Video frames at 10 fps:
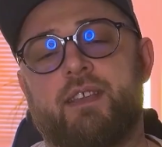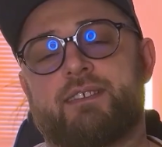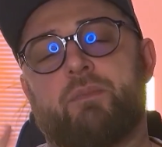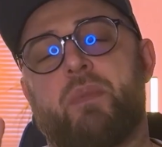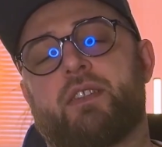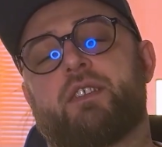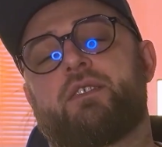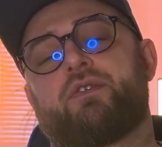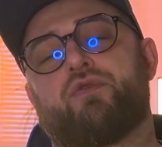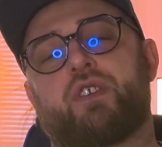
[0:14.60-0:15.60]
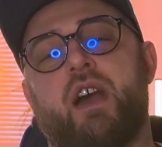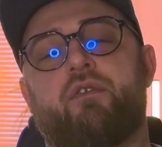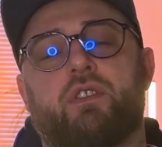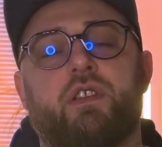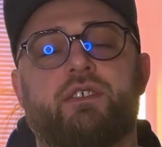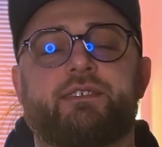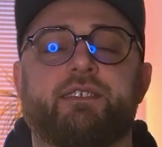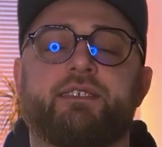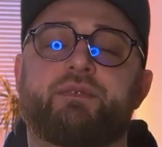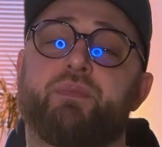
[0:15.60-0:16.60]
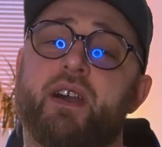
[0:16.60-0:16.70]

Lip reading: a method to recover losses by